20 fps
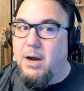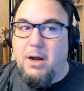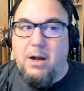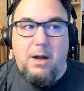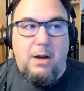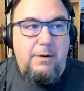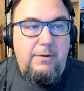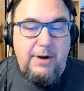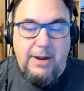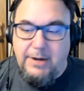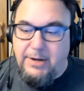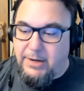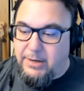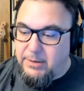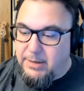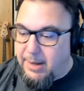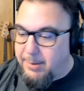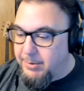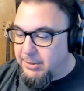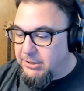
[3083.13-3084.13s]
All
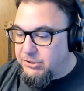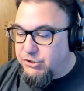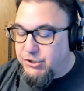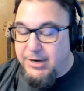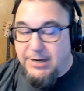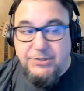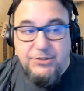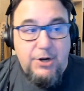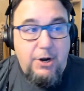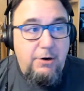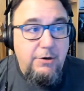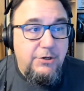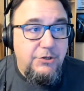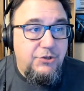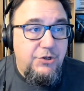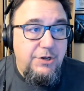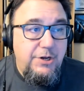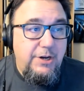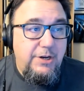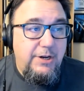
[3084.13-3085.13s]
righty. I'm going to let you guys go
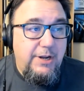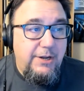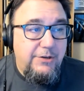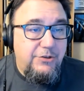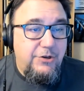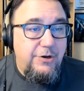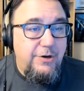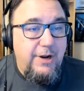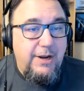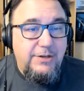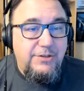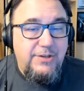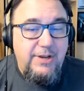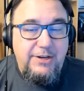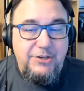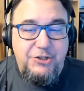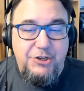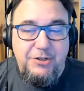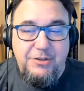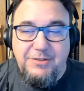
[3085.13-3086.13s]
because you need to get to your next
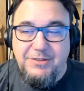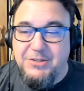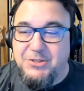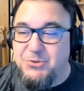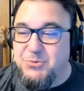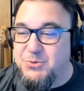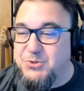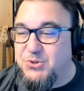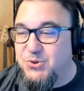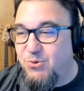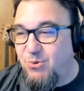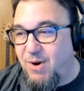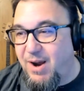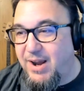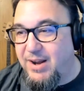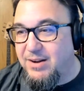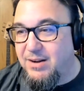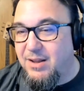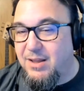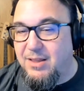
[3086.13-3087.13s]
session. This was
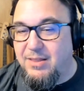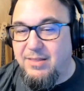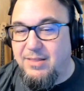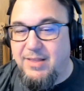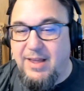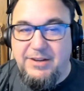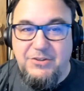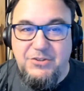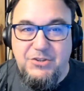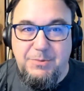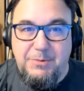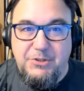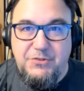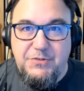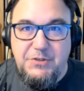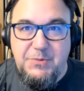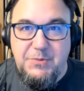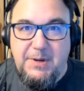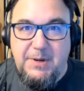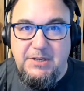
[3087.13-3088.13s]
great. Thank you so much
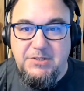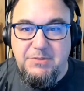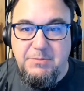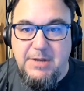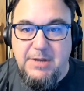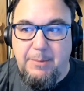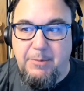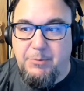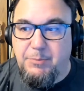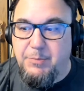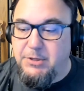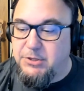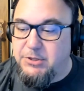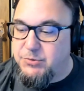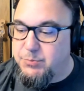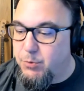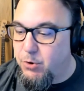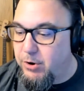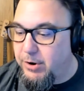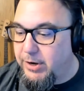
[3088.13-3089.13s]
for spending some time with me
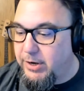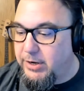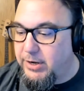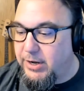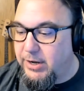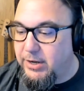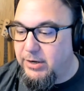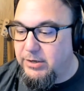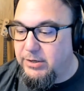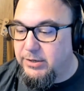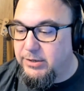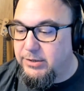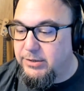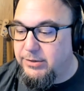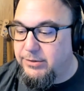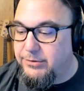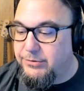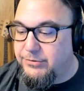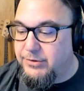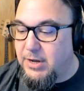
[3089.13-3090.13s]
this morning. It
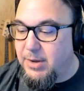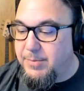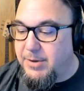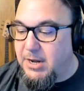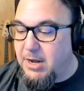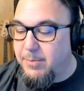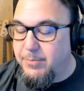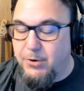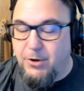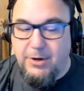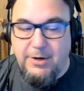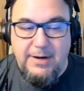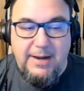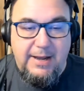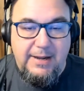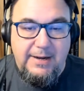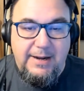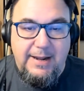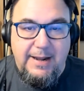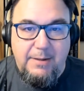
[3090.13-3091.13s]
is coming up on
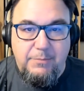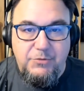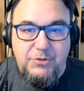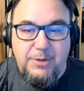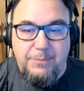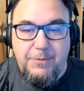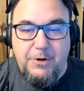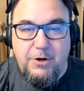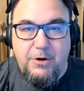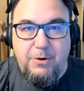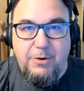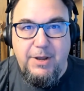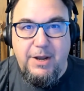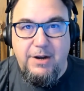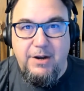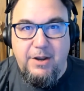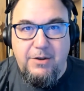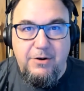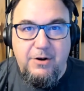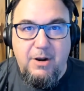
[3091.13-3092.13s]
9 a.m., so I'm going to go get
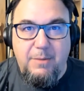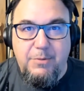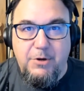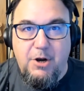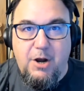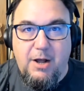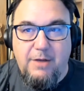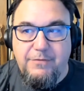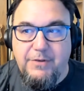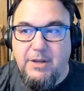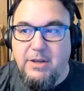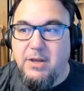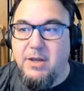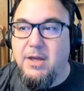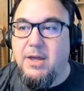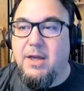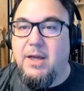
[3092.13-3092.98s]
another cup of coffee